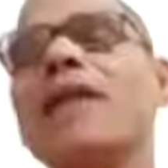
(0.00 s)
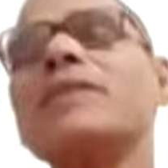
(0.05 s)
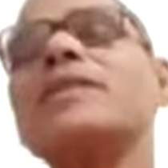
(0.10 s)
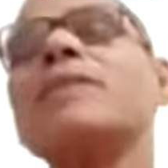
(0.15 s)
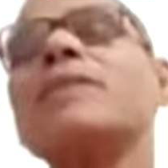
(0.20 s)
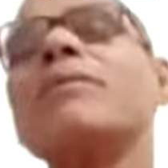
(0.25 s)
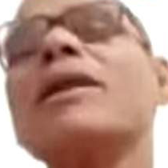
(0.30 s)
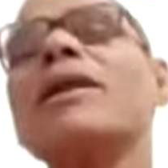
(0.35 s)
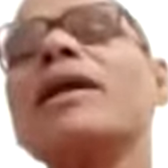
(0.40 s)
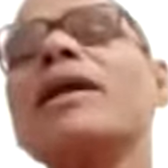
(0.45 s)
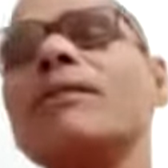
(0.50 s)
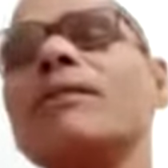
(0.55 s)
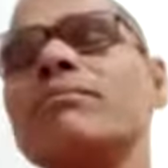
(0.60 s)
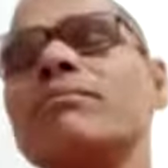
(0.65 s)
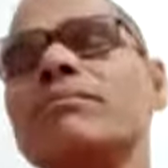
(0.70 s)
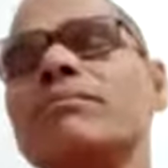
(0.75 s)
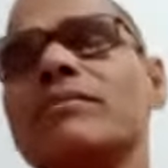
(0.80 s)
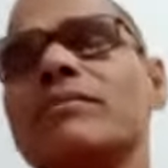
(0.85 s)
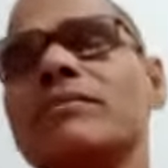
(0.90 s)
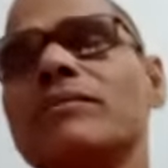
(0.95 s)
Sivalingam.
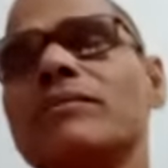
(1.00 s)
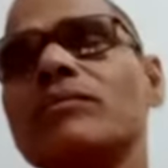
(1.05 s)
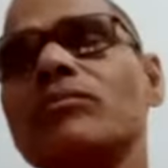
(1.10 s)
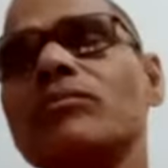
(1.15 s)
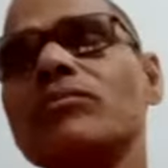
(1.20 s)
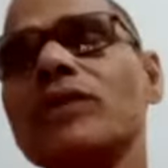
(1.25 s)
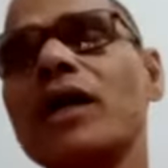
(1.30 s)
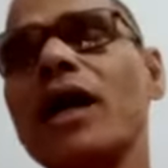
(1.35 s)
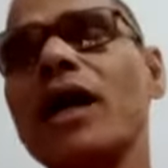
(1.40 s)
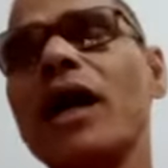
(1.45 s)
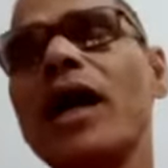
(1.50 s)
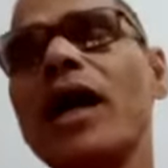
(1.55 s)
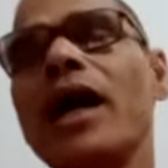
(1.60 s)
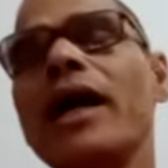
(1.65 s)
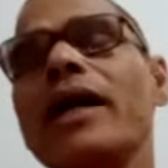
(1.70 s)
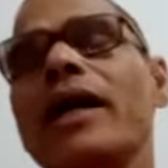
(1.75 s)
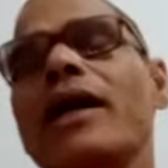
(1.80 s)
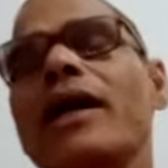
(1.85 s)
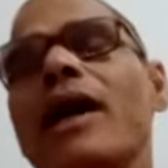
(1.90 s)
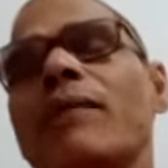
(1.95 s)

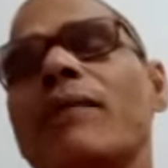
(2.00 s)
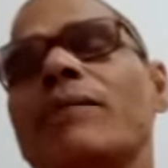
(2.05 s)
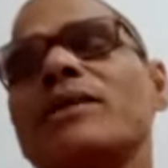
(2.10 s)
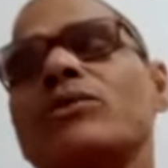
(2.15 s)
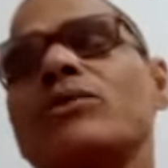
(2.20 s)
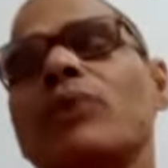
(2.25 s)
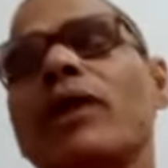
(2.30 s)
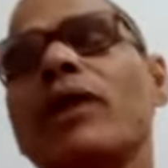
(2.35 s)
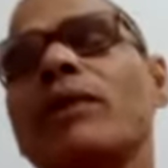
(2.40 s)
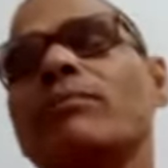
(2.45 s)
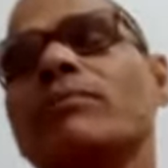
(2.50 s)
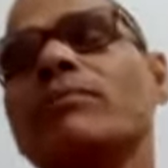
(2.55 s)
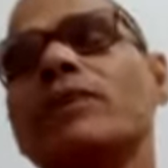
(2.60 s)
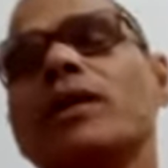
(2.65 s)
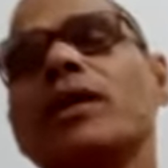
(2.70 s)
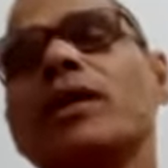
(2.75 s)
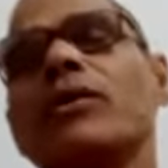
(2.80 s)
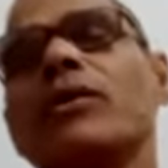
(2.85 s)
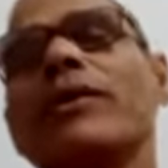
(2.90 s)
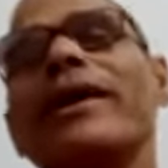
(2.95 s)
And Rameswaram,
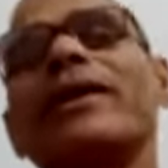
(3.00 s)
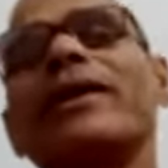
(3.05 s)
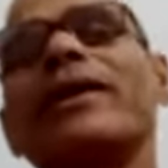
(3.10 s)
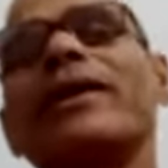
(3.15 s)
where the